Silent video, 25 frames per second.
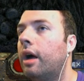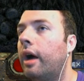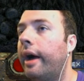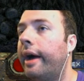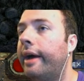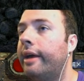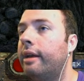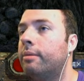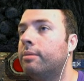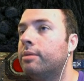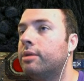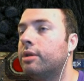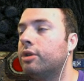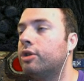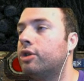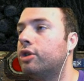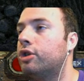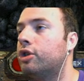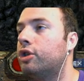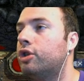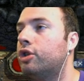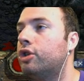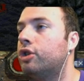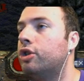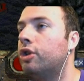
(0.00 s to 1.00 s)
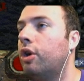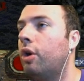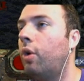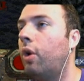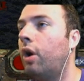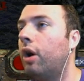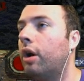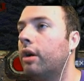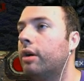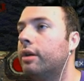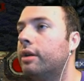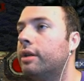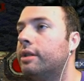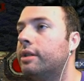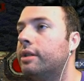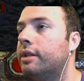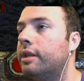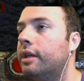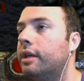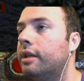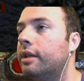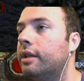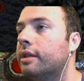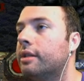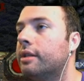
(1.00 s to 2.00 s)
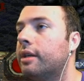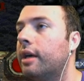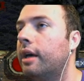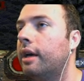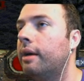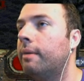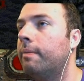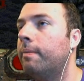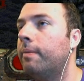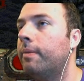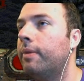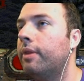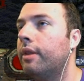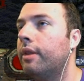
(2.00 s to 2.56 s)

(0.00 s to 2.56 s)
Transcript: Items are so hard to see in this game.